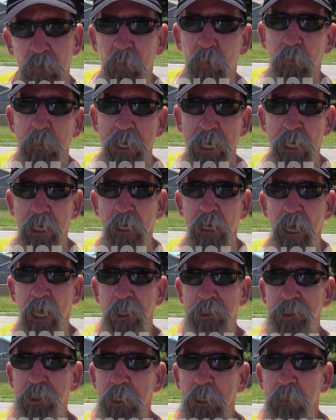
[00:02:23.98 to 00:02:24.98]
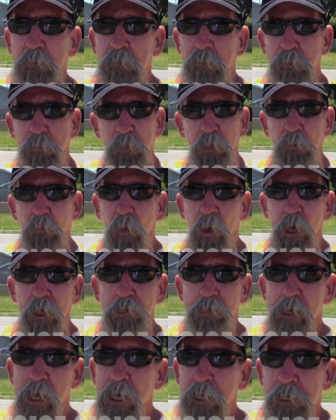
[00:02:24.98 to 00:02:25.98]
we had to constantly put
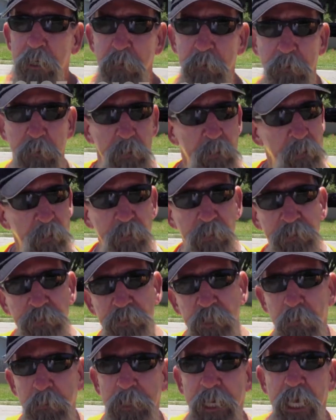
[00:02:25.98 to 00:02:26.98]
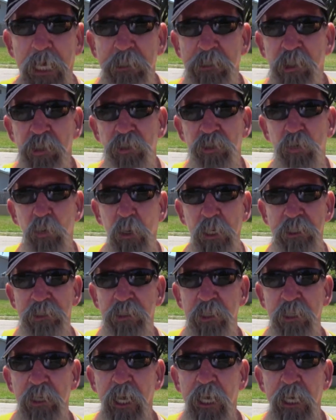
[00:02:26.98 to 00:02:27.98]
water on it, some cases twice
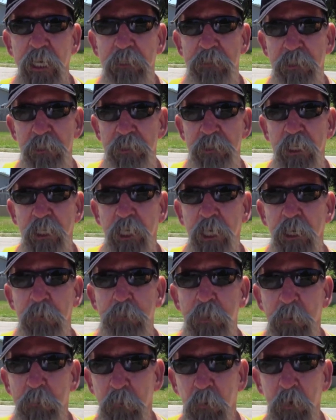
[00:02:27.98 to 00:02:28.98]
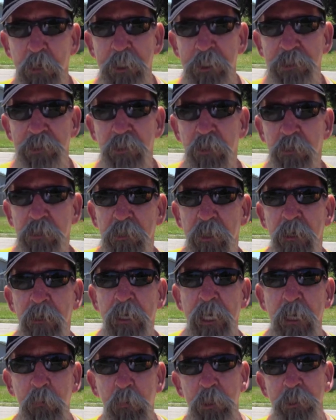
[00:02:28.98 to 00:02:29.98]
a day, just to keep it moist so
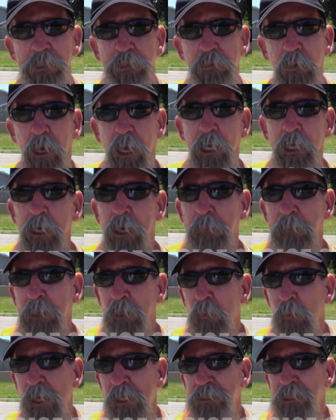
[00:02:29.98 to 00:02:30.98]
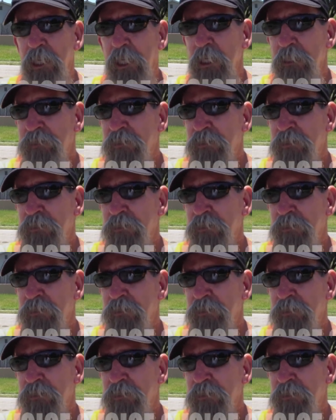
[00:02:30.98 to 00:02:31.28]
it wouldn't dry up. But once it gets